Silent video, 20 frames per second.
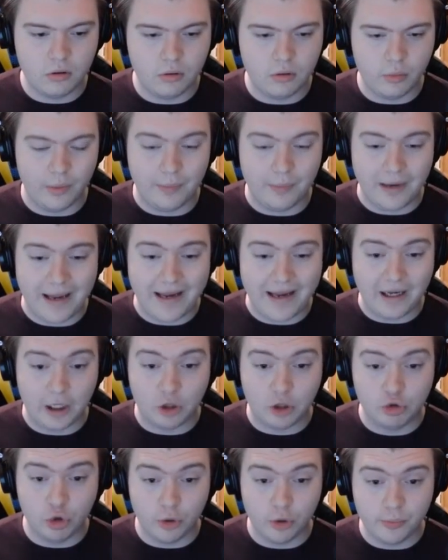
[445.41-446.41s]
playing in a
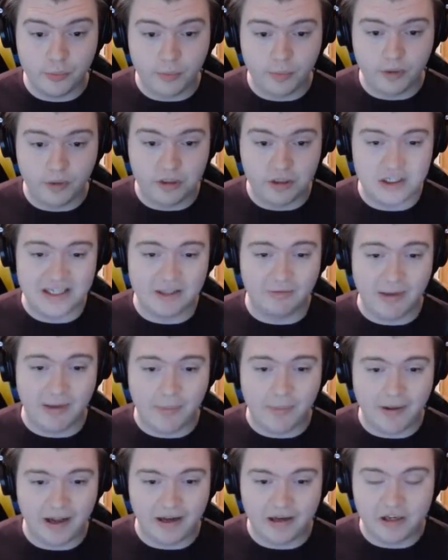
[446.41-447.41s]
group, because as a Ret
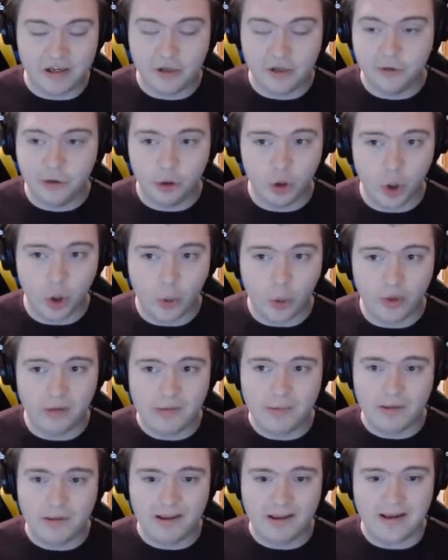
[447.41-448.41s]
Paladin, you do not want to be
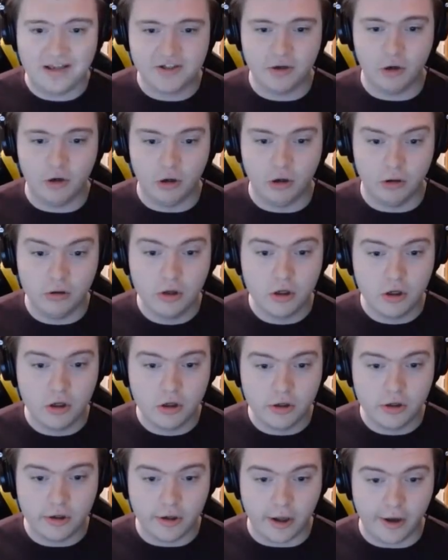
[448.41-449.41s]
playing solo.
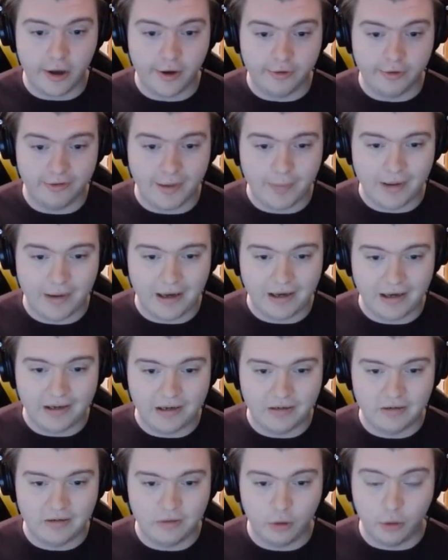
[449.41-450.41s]
Ret
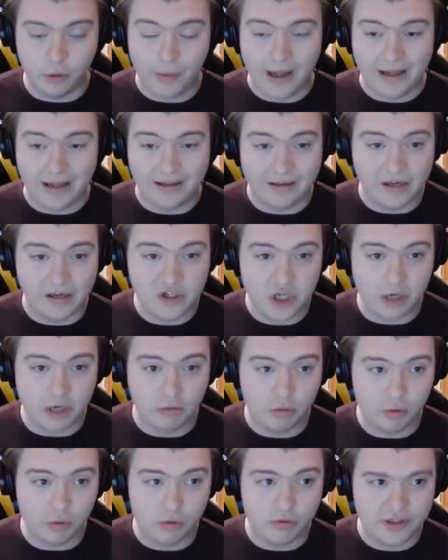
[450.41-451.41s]
Paladin, or Paladin in
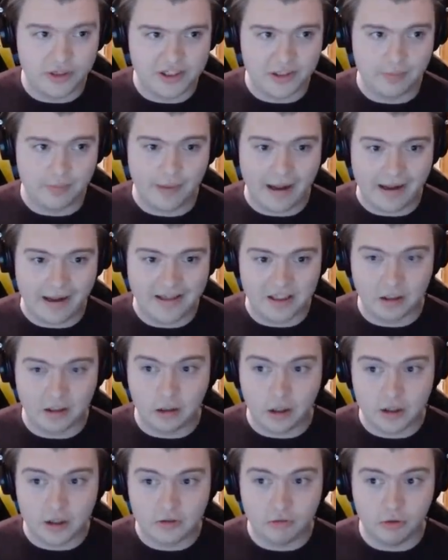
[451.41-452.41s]
general, is a
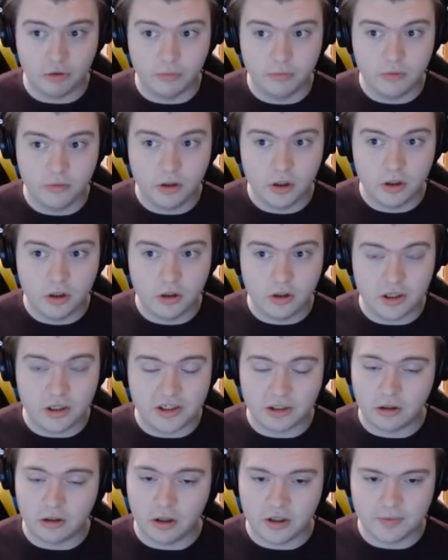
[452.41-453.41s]
class group. It's a
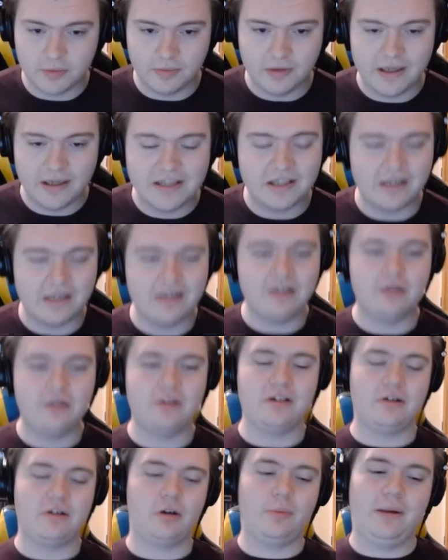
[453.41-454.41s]
class. You're
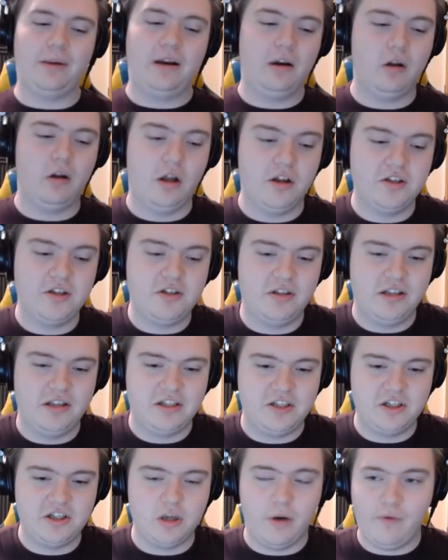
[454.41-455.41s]
going to play in a class. There's
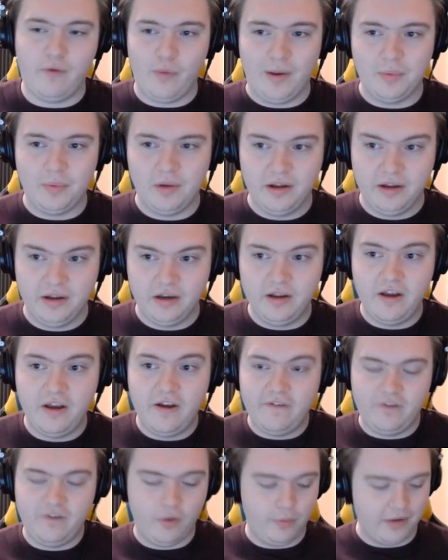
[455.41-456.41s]
just no other way to play it.
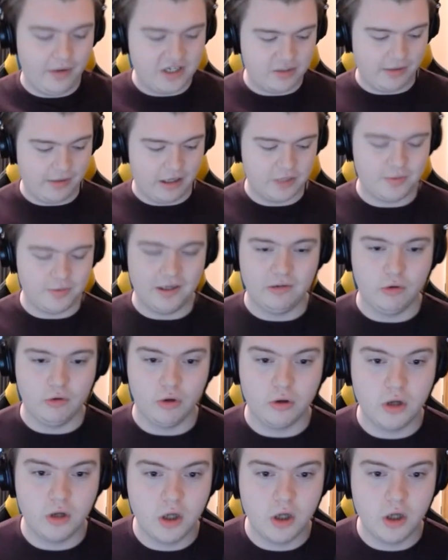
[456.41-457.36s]
If you don't play something else, play Rogue.